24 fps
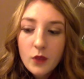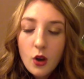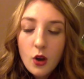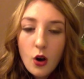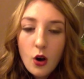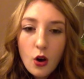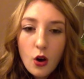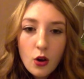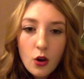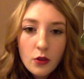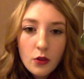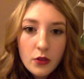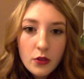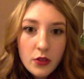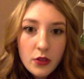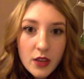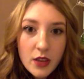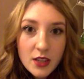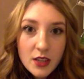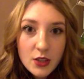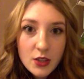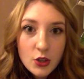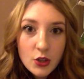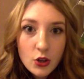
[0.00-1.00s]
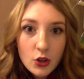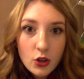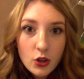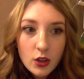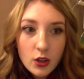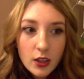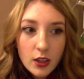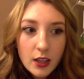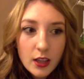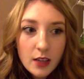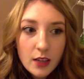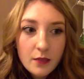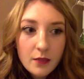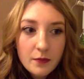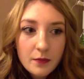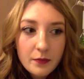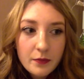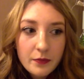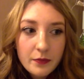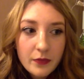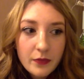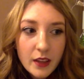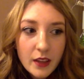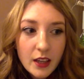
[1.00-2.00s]
all the things girly,
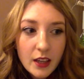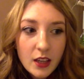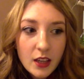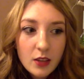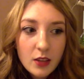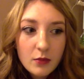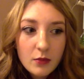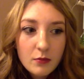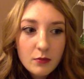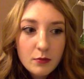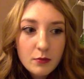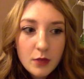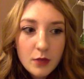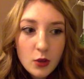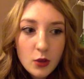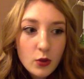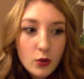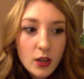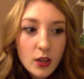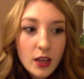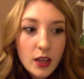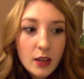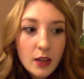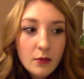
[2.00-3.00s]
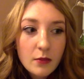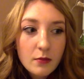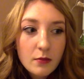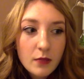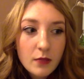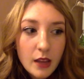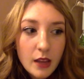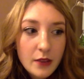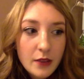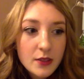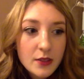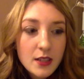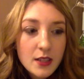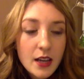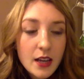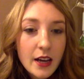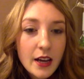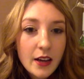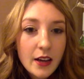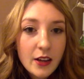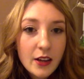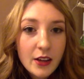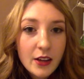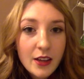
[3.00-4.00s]
like beauty,
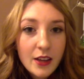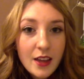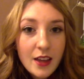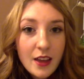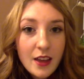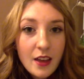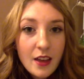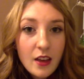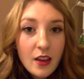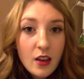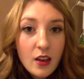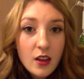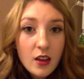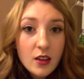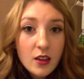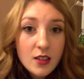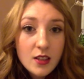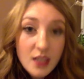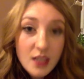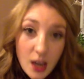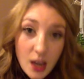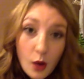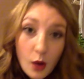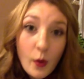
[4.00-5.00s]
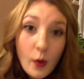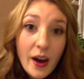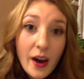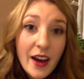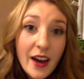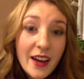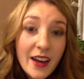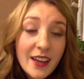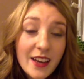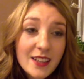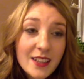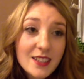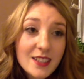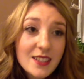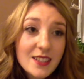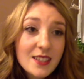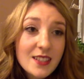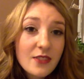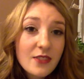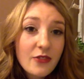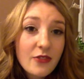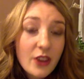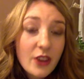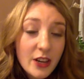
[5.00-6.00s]
lifestyle, DIYs,
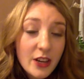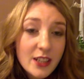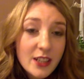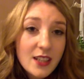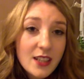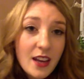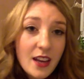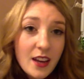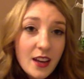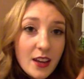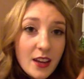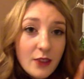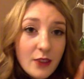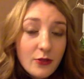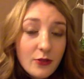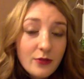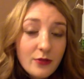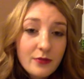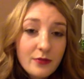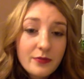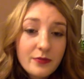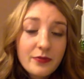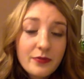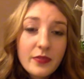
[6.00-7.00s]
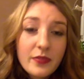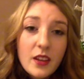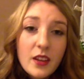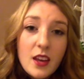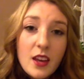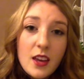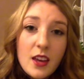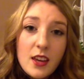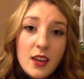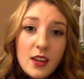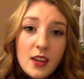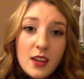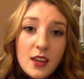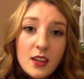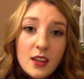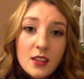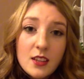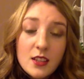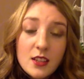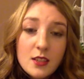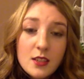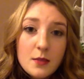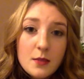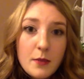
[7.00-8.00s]
very exciting,
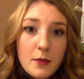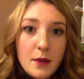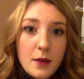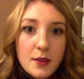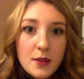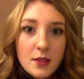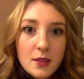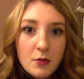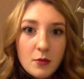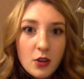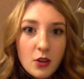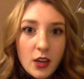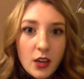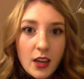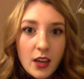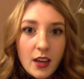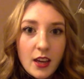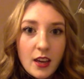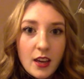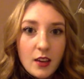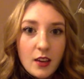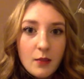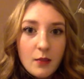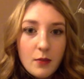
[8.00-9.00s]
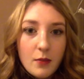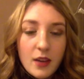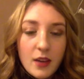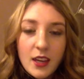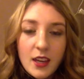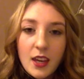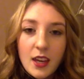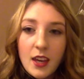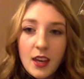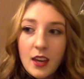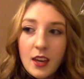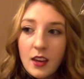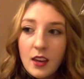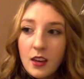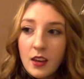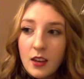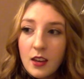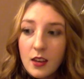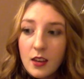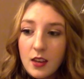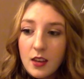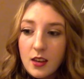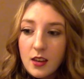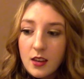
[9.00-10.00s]
and maybe some cooking and baking,
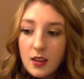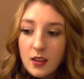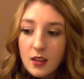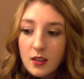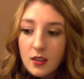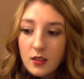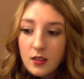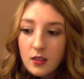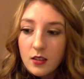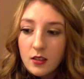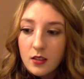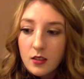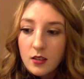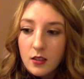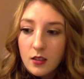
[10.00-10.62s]
and